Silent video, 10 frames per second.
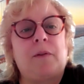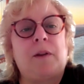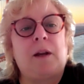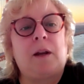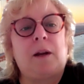of
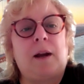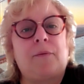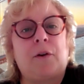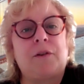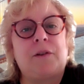the
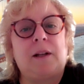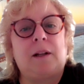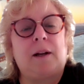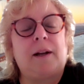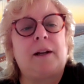FRC
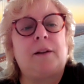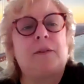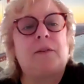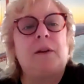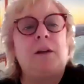
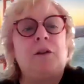Alliance.